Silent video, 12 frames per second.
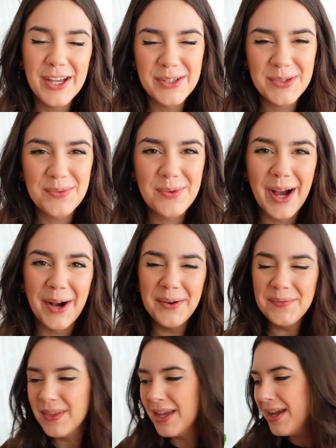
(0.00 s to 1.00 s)
as
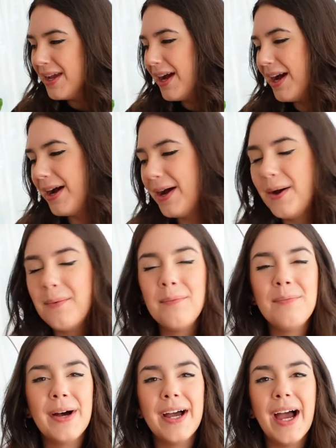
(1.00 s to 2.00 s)
well. Um,
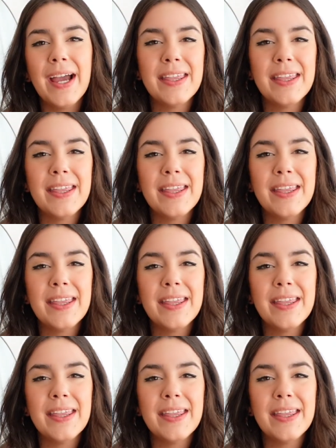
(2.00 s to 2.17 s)
but I